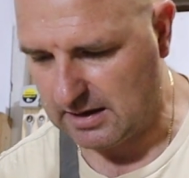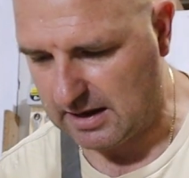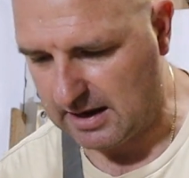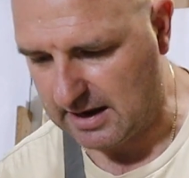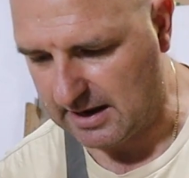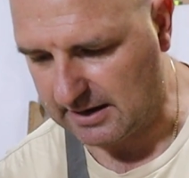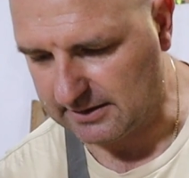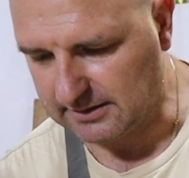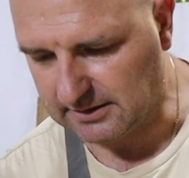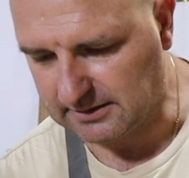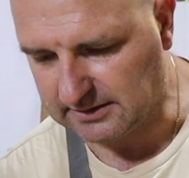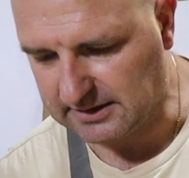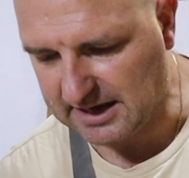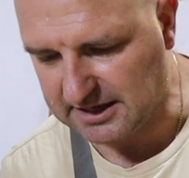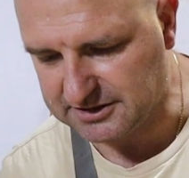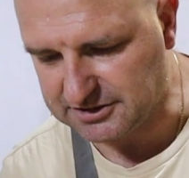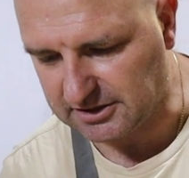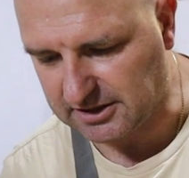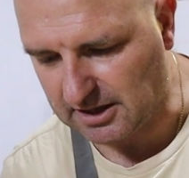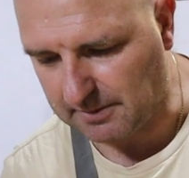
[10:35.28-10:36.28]
And
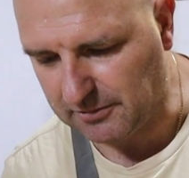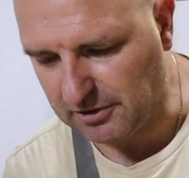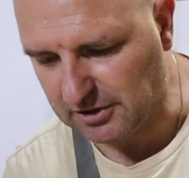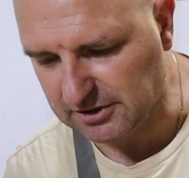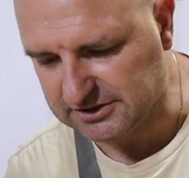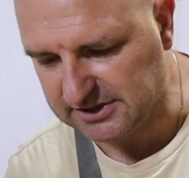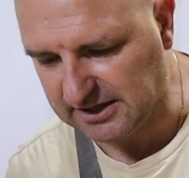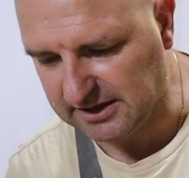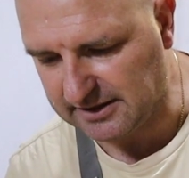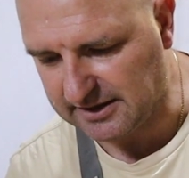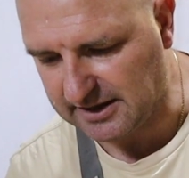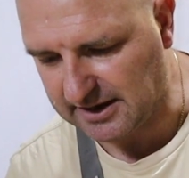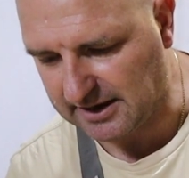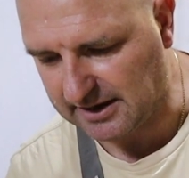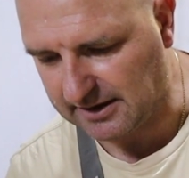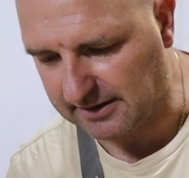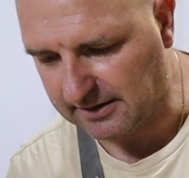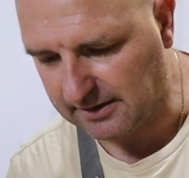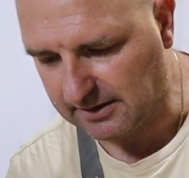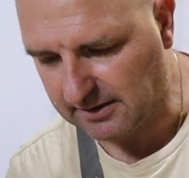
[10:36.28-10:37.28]
attach it. I'm using
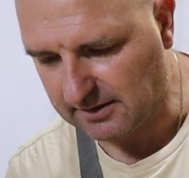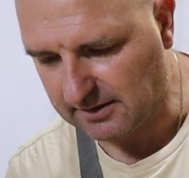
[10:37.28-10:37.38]
the